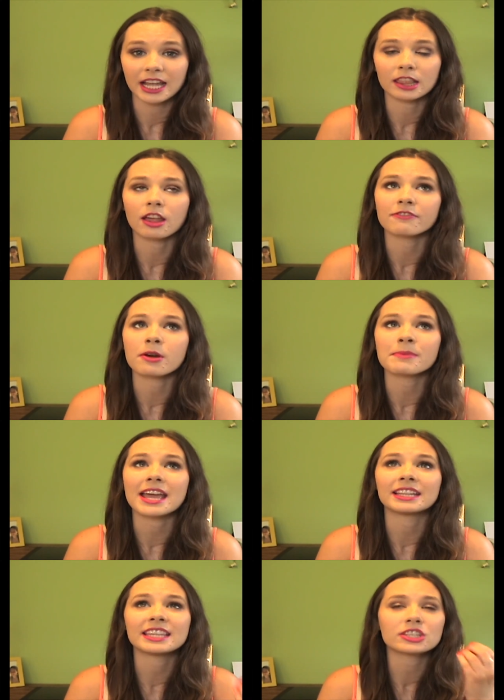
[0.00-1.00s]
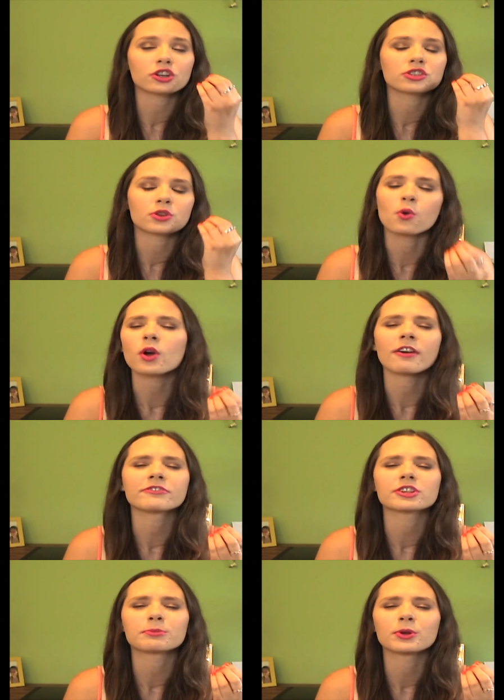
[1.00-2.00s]
I love them and these are so
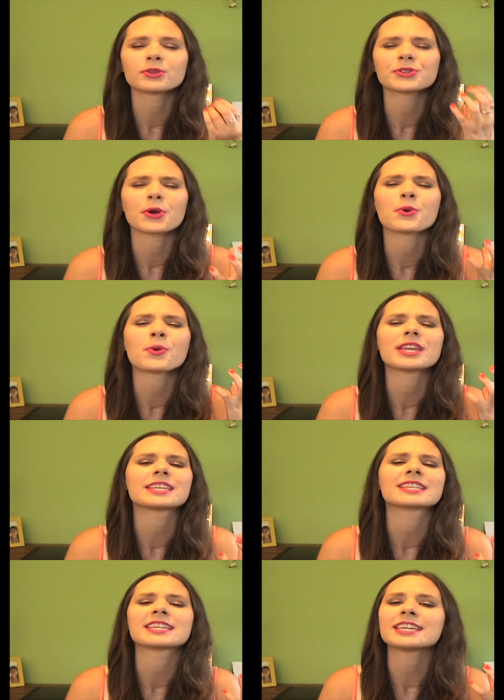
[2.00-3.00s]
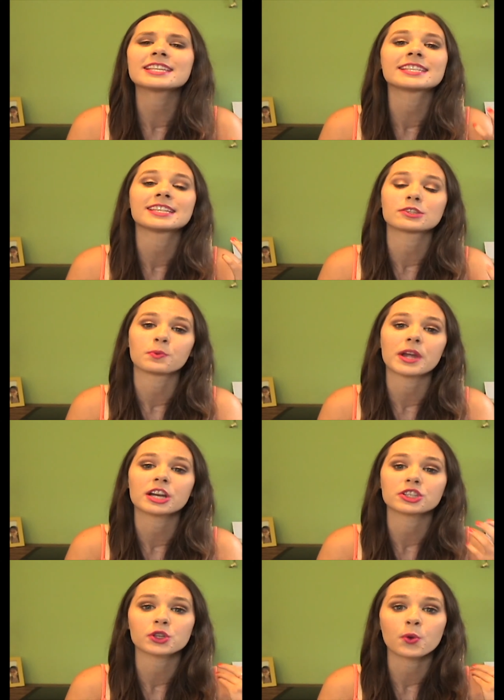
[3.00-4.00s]
comfortable, so easy to
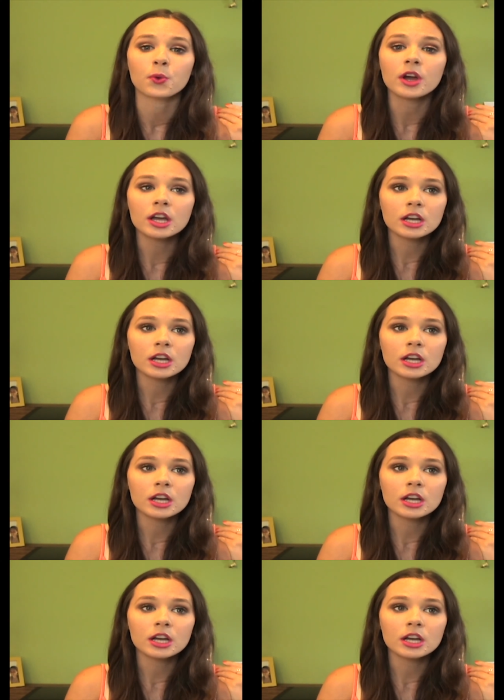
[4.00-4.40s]
wear, so